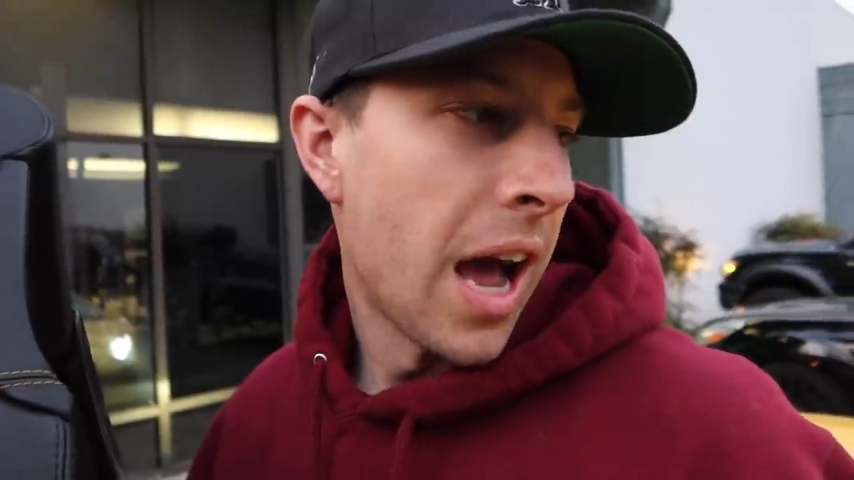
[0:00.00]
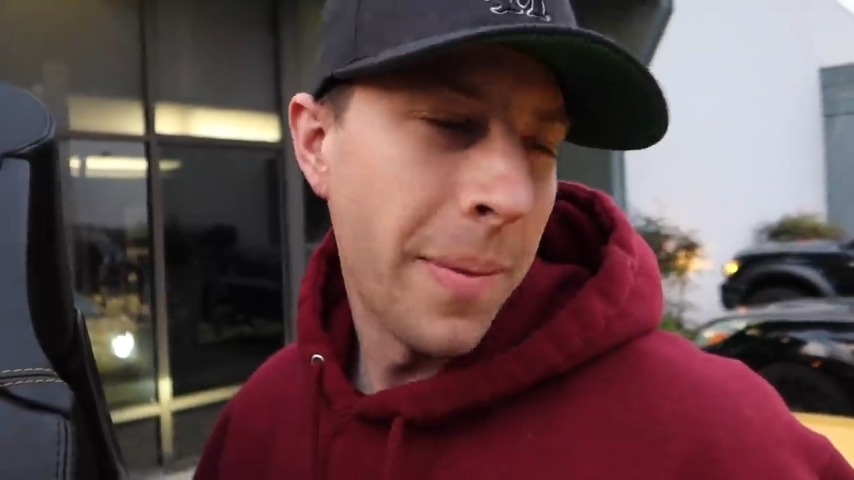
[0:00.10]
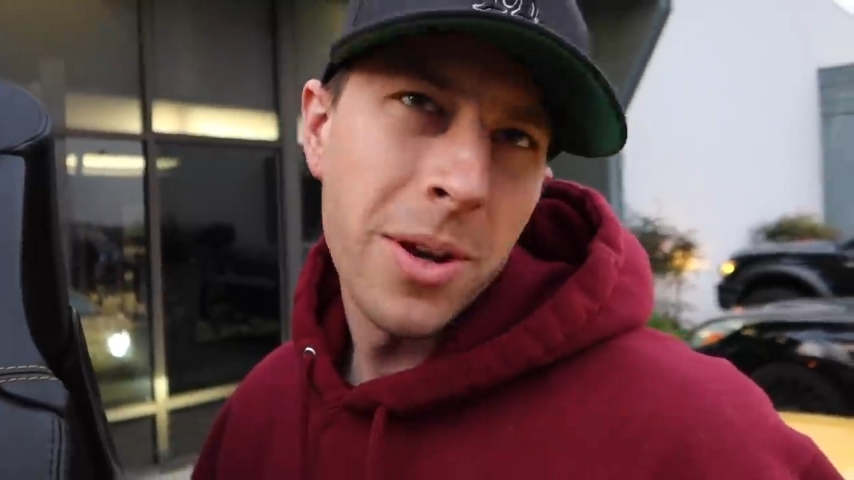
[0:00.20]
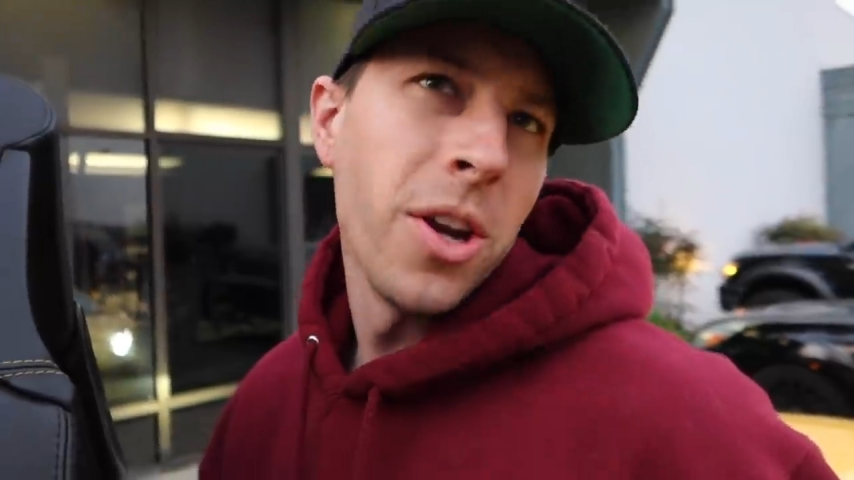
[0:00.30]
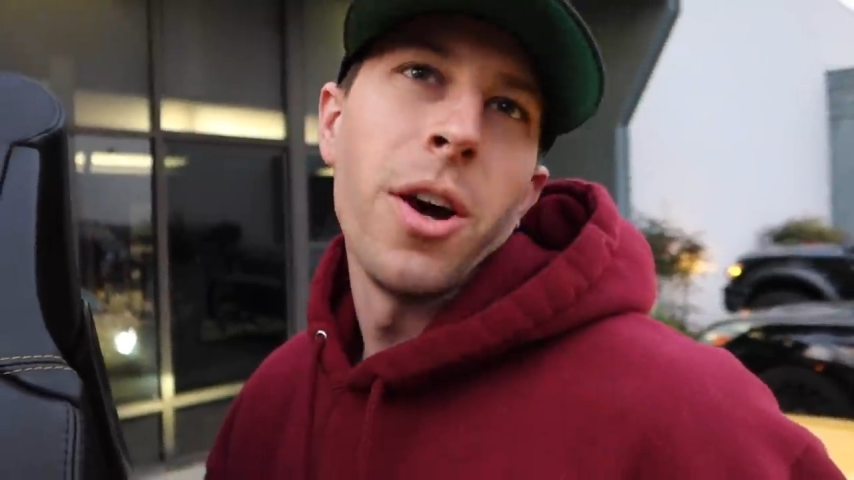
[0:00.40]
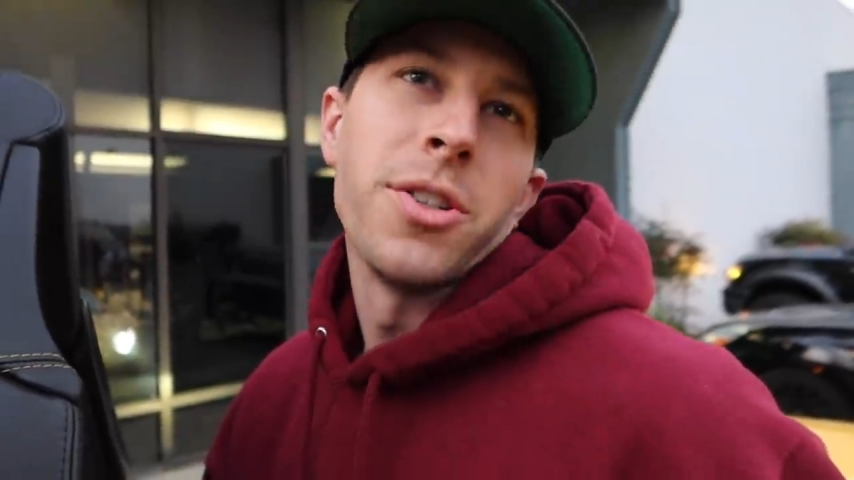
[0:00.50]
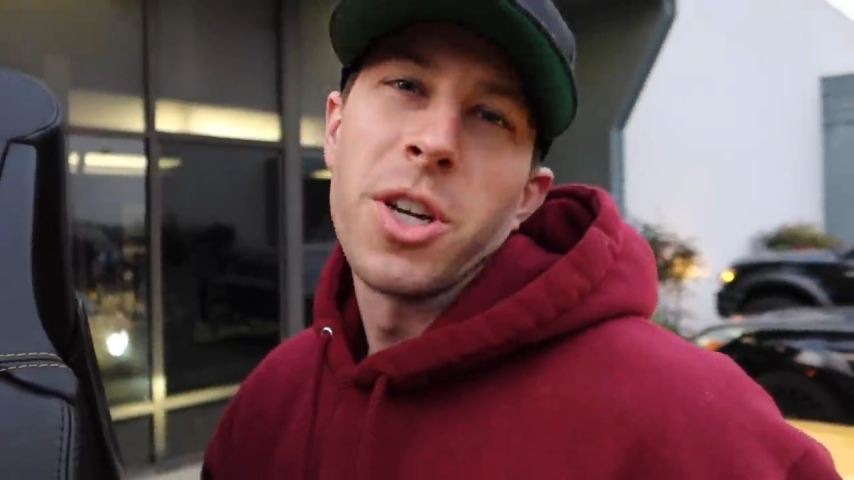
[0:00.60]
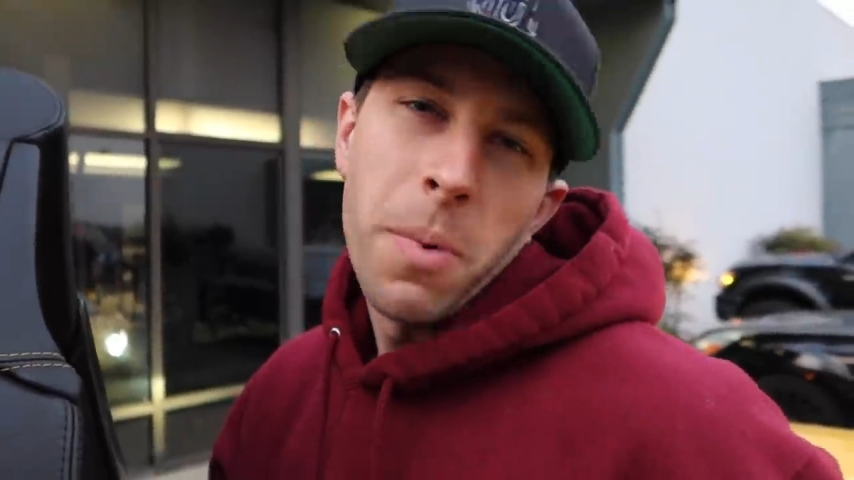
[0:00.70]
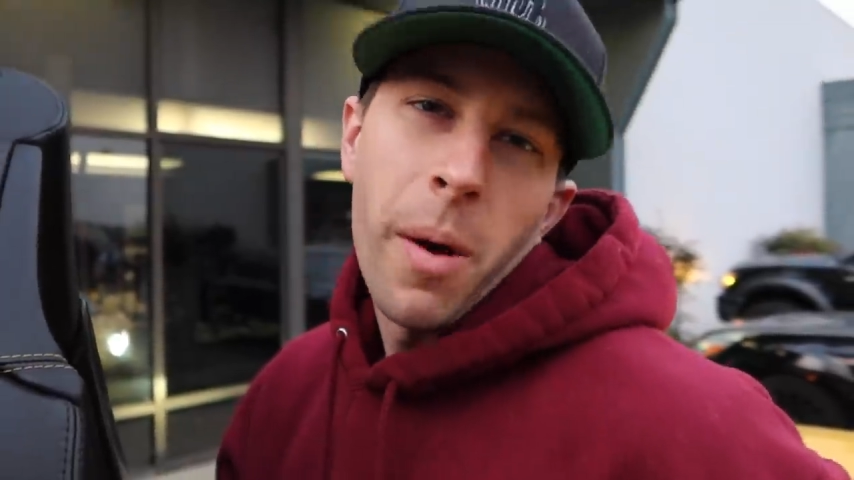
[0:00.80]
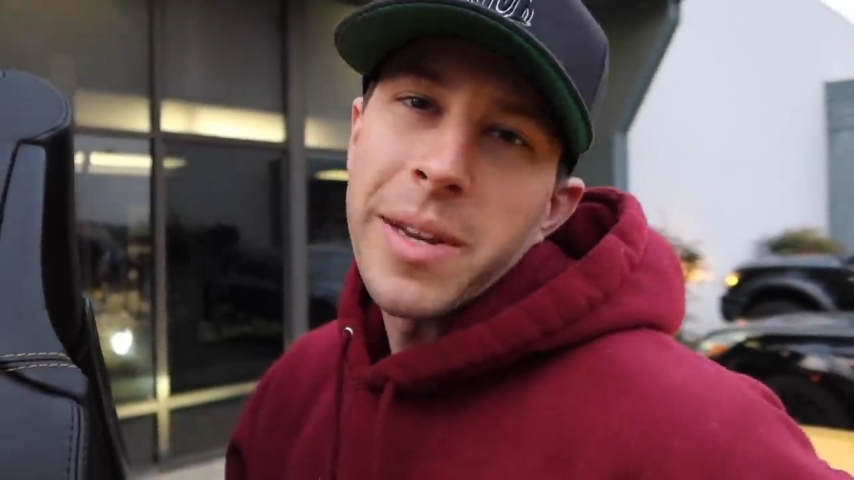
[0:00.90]
I mean, who
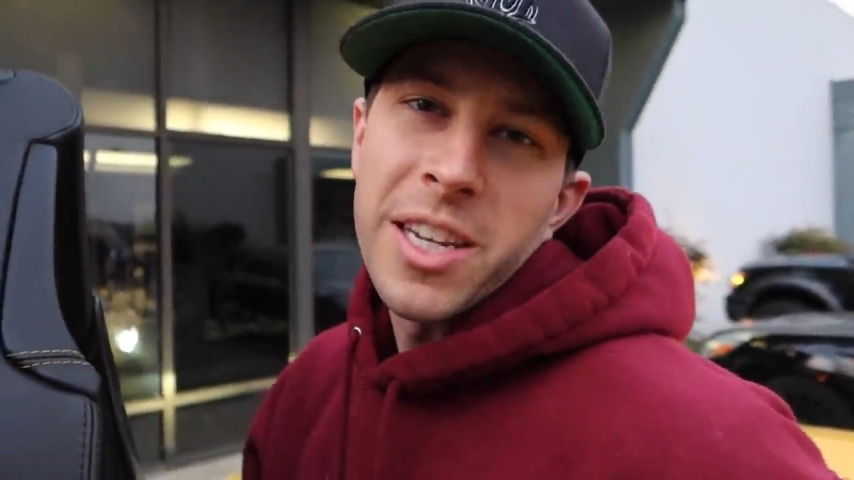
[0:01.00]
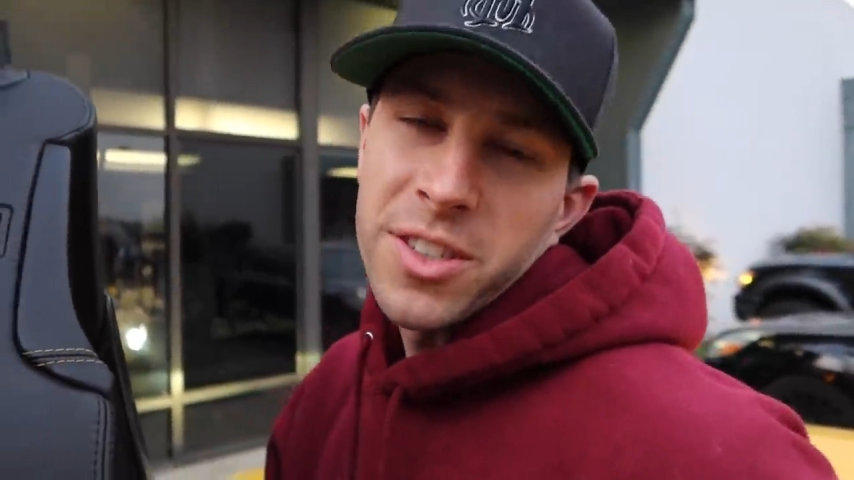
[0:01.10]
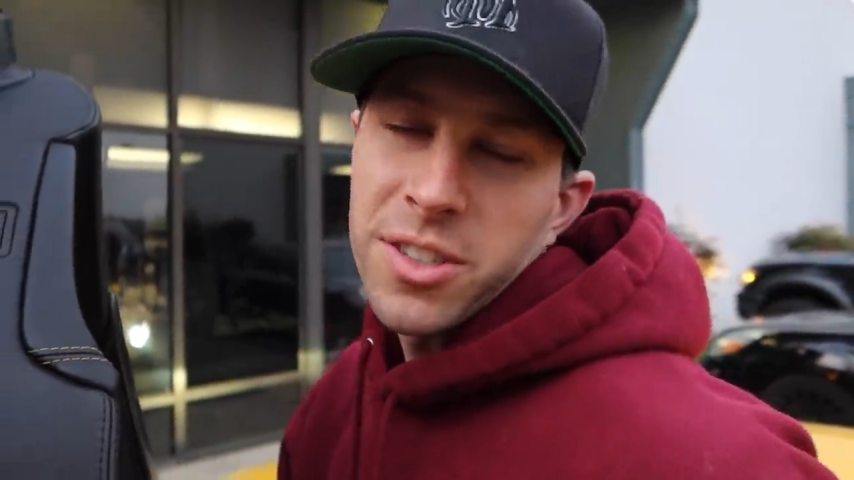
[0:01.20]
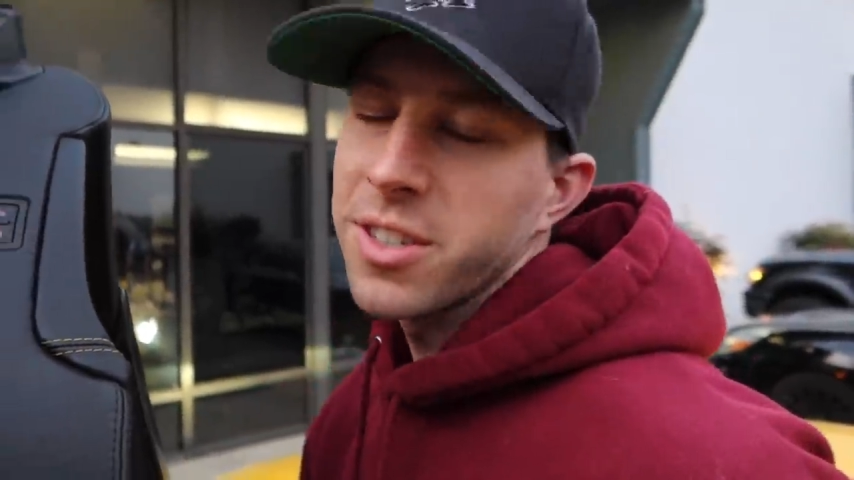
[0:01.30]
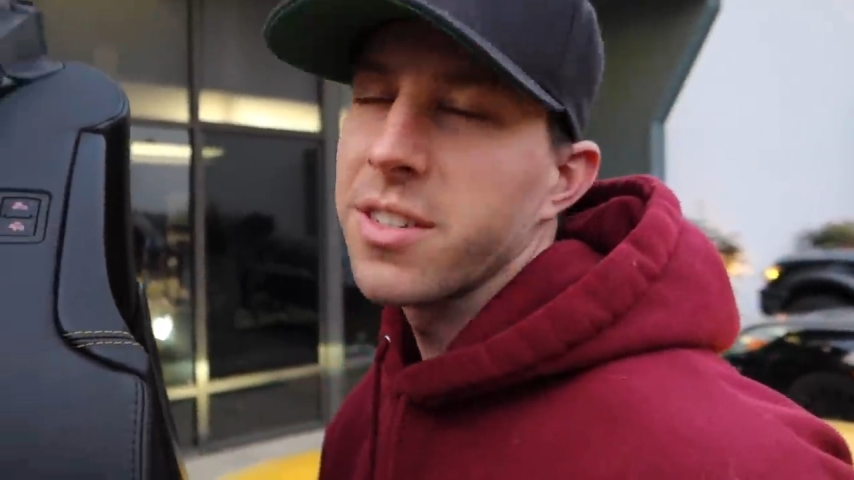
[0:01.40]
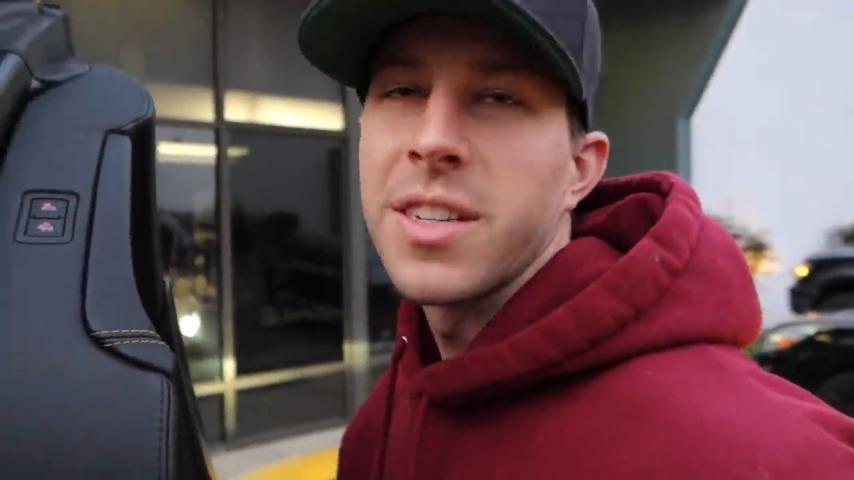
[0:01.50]
knows? You're probably just as